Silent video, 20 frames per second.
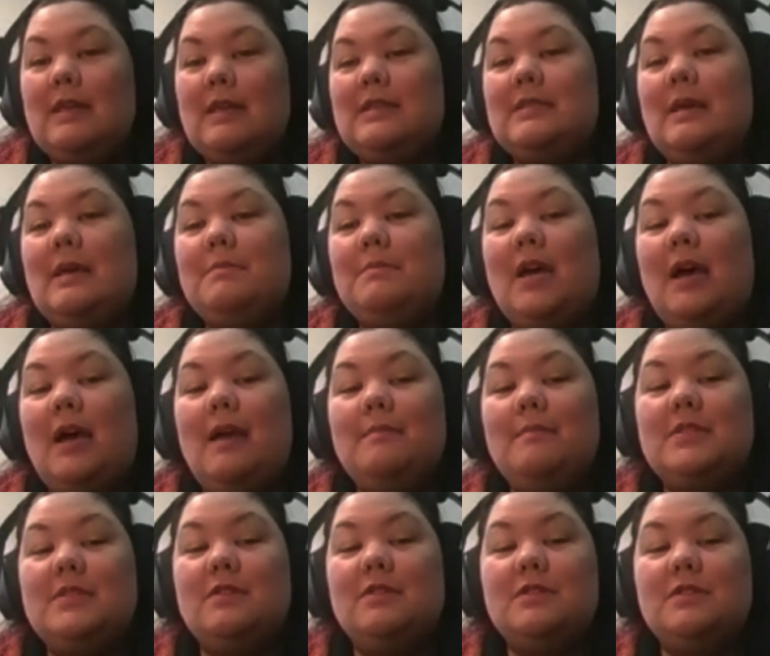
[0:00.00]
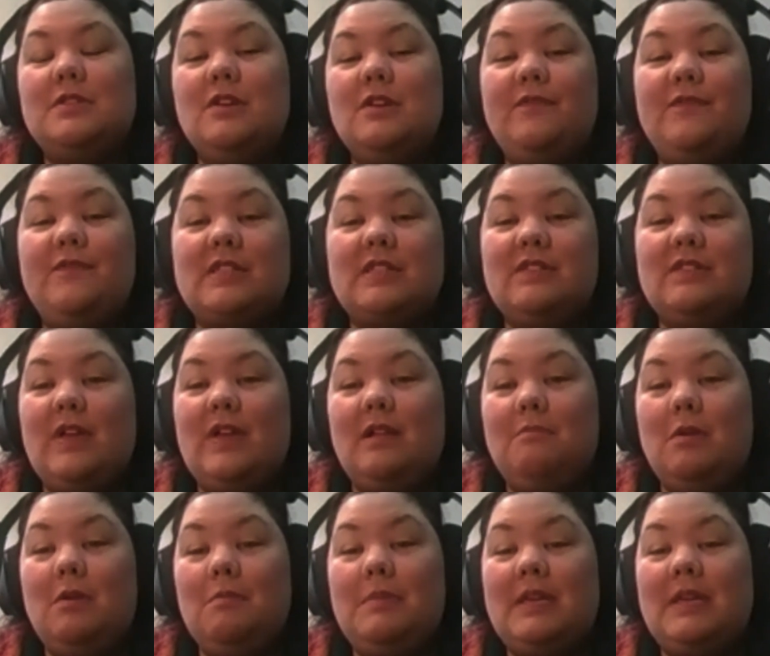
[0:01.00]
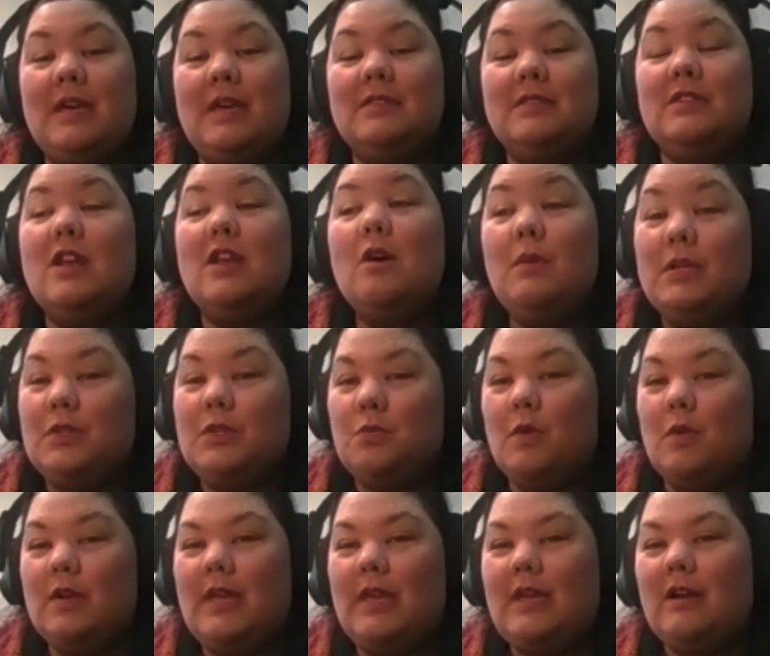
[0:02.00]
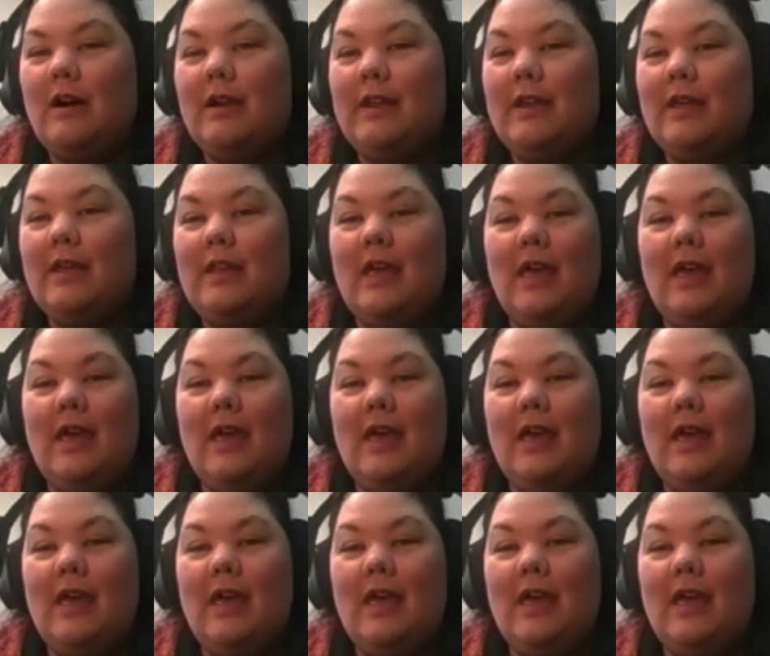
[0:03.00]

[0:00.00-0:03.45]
Sometimes there's no fix available because no one's working on it